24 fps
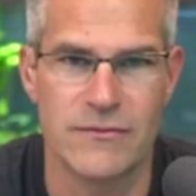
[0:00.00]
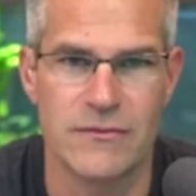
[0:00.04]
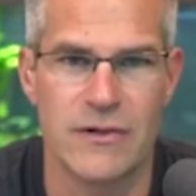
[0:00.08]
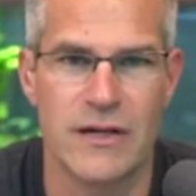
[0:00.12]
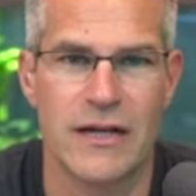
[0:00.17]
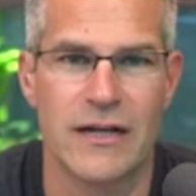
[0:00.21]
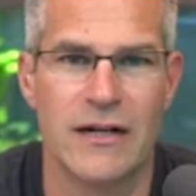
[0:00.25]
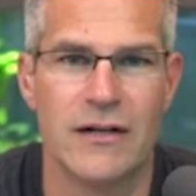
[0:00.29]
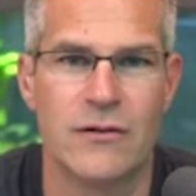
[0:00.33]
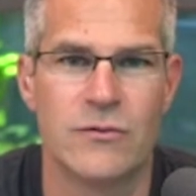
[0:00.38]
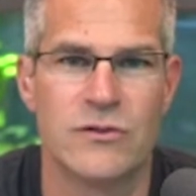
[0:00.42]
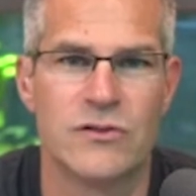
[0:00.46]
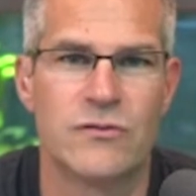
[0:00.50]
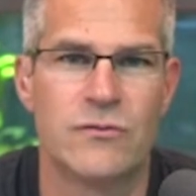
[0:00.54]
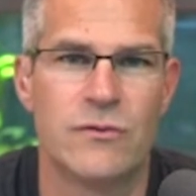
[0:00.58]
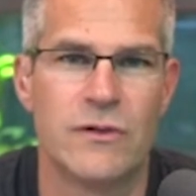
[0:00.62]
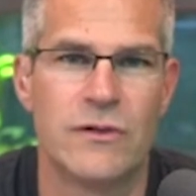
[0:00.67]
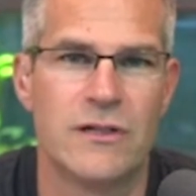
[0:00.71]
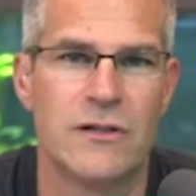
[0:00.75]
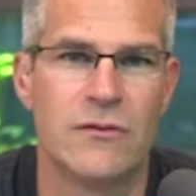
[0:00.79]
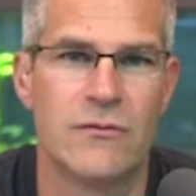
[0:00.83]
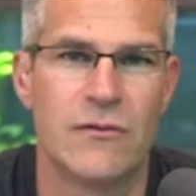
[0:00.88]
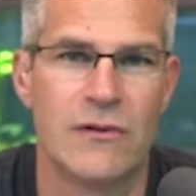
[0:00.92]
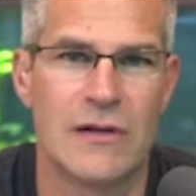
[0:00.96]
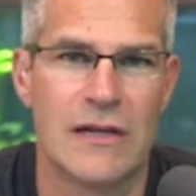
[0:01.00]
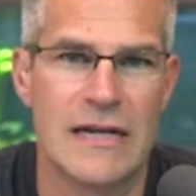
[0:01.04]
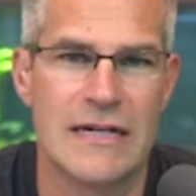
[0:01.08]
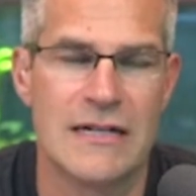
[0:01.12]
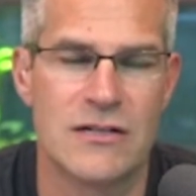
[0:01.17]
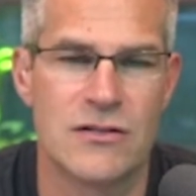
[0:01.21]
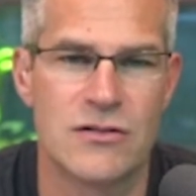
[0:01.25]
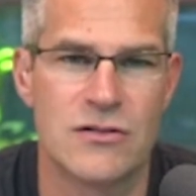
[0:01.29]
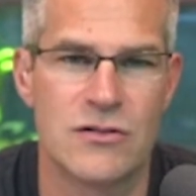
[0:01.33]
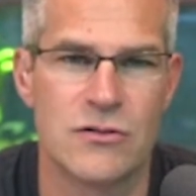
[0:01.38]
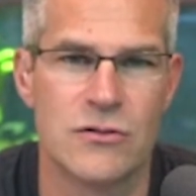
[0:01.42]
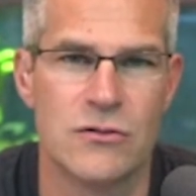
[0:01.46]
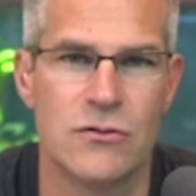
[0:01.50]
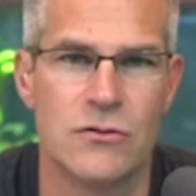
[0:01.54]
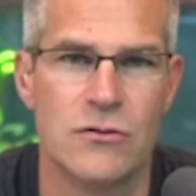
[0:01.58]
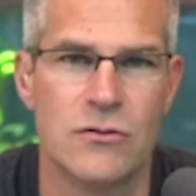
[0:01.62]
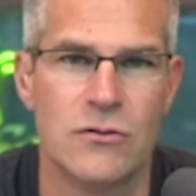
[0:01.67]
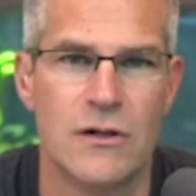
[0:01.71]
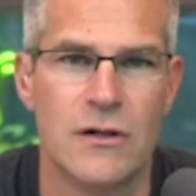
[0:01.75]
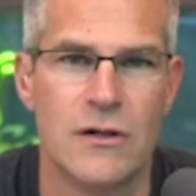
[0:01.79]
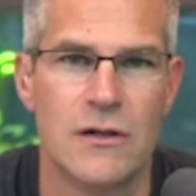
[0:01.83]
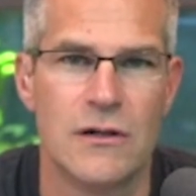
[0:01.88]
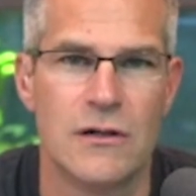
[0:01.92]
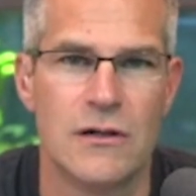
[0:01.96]
And it was really related to
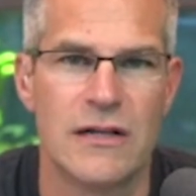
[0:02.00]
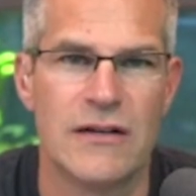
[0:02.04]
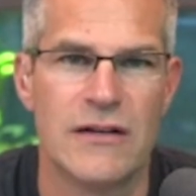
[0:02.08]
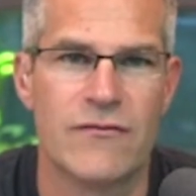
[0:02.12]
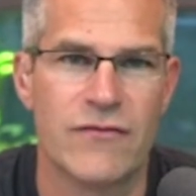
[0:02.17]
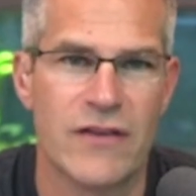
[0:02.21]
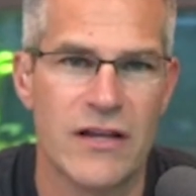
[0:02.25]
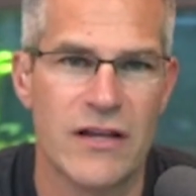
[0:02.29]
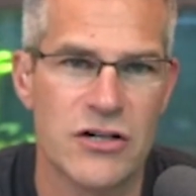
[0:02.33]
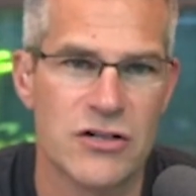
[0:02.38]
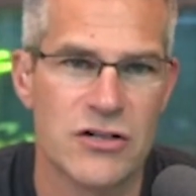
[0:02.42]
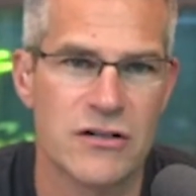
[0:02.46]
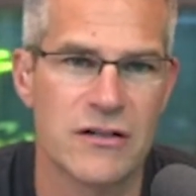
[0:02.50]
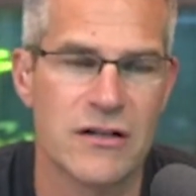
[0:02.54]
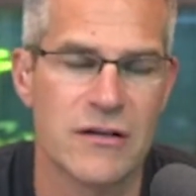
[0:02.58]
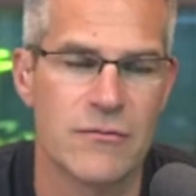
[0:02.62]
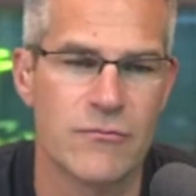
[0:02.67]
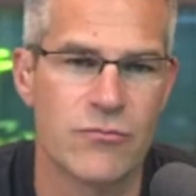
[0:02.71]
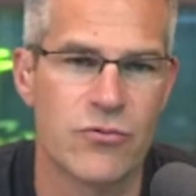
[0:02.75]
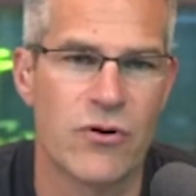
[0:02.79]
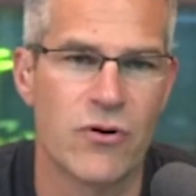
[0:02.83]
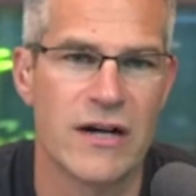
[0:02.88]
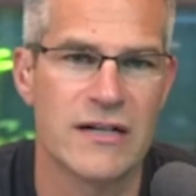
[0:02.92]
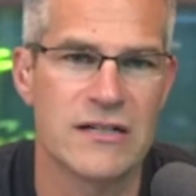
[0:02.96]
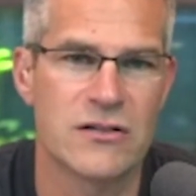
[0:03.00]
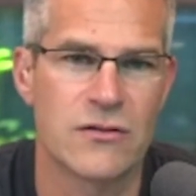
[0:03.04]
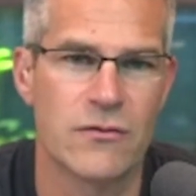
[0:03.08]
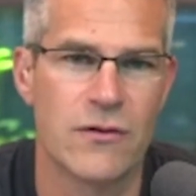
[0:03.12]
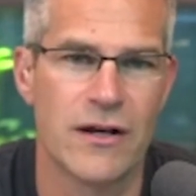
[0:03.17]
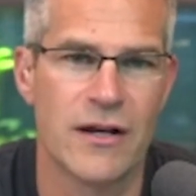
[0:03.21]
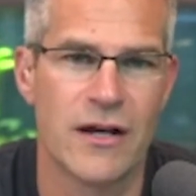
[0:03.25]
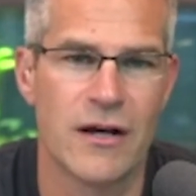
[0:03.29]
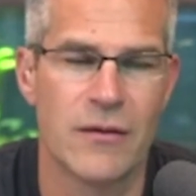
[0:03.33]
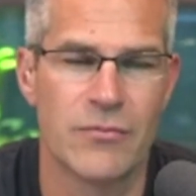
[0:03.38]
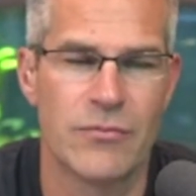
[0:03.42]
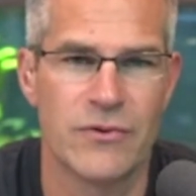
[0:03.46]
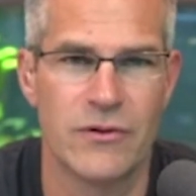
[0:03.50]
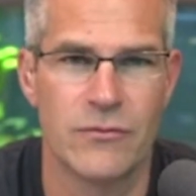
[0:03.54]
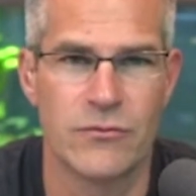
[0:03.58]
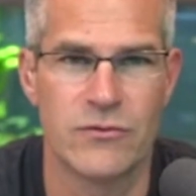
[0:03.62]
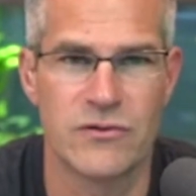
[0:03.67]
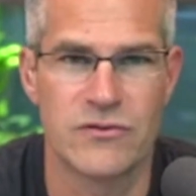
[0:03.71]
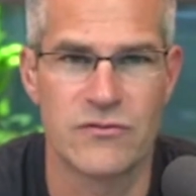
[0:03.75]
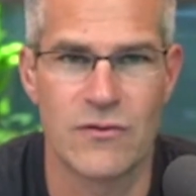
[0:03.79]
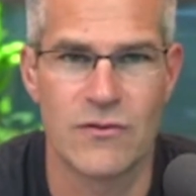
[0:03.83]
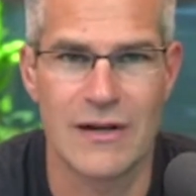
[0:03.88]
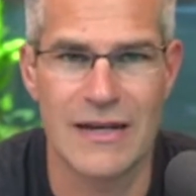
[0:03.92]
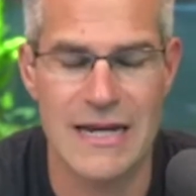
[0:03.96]
inflation and price run up. It
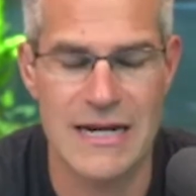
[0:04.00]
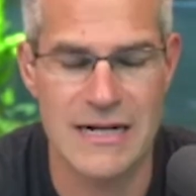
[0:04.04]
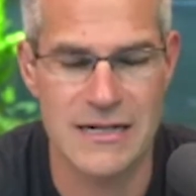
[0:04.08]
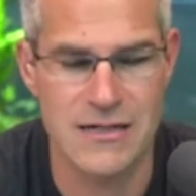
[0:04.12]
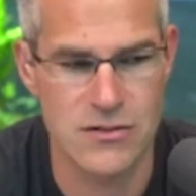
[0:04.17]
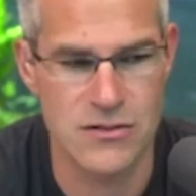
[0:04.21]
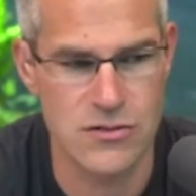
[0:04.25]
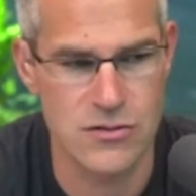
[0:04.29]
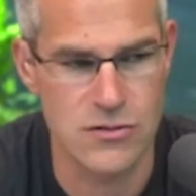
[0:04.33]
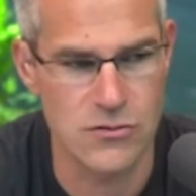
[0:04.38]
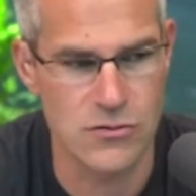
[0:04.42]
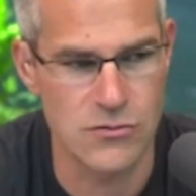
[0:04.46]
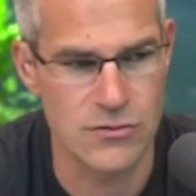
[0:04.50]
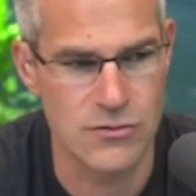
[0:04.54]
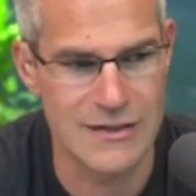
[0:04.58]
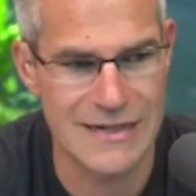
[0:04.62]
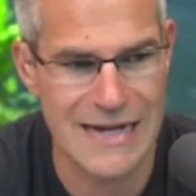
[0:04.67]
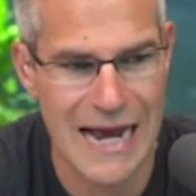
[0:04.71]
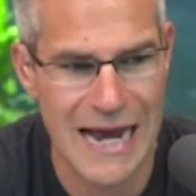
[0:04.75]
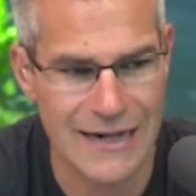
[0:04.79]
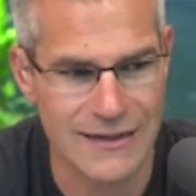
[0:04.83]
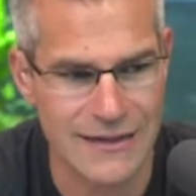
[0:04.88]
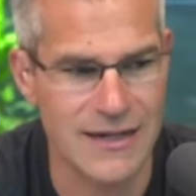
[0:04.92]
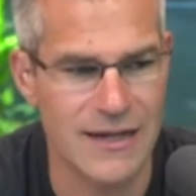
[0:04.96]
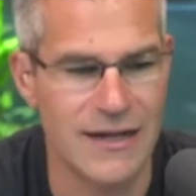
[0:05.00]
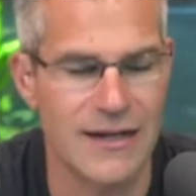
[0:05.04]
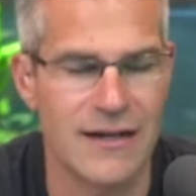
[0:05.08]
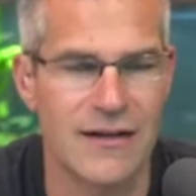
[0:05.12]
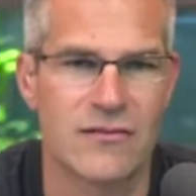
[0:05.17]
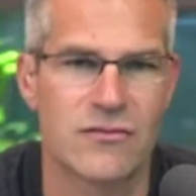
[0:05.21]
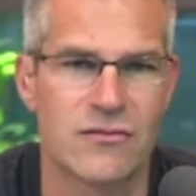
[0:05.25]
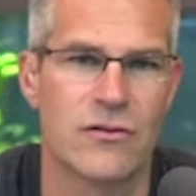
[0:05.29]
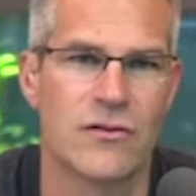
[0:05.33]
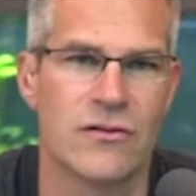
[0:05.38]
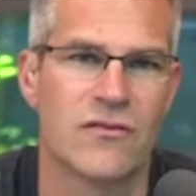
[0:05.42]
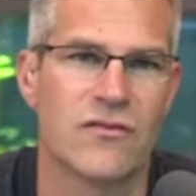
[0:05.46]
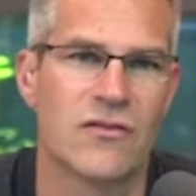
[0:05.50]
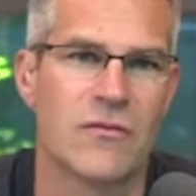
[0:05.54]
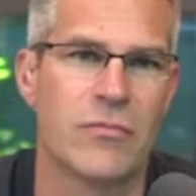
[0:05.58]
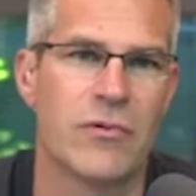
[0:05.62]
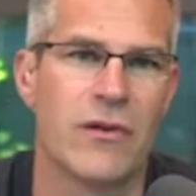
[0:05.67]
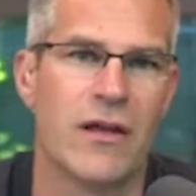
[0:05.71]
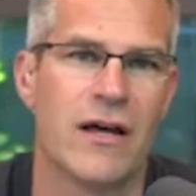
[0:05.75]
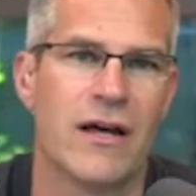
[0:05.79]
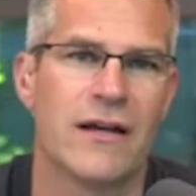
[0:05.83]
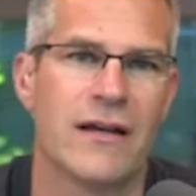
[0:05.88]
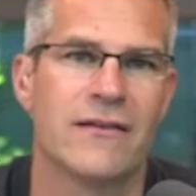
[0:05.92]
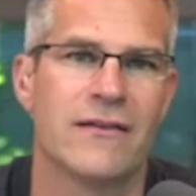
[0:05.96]
was related to not getting certain
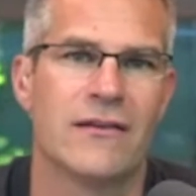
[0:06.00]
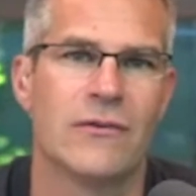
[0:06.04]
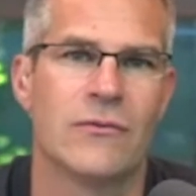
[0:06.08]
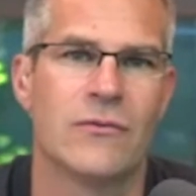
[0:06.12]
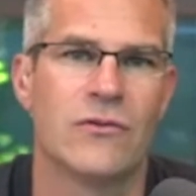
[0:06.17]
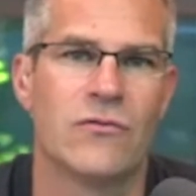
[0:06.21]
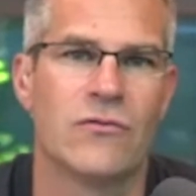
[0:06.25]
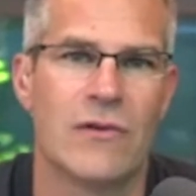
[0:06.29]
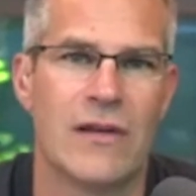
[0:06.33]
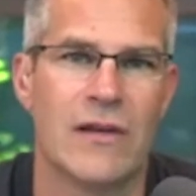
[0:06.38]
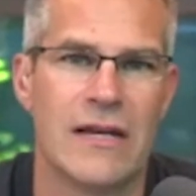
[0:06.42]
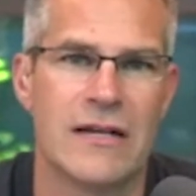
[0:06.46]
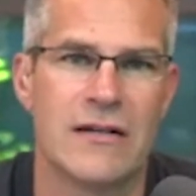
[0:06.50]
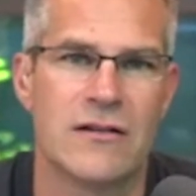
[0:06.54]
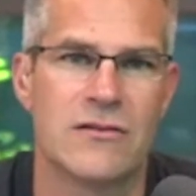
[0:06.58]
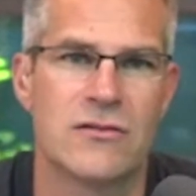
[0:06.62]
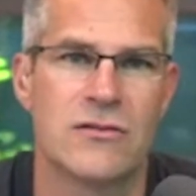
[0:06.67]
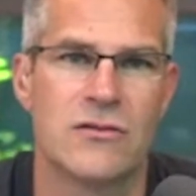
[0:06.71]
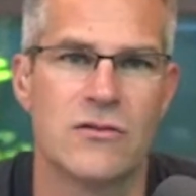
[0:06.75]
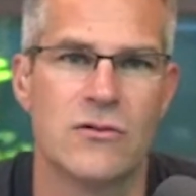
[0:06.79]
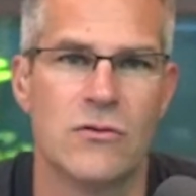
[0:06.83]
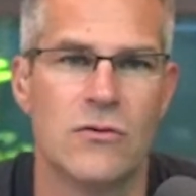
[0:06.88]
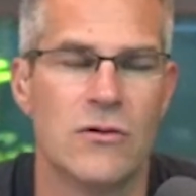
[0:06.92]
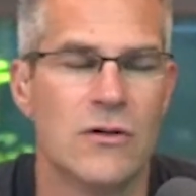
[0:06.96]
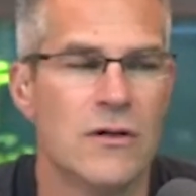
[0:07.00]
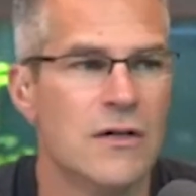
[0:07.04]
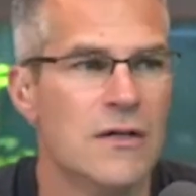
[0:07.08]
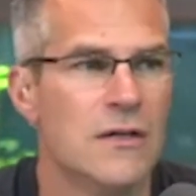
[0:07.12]
supplies. It was related to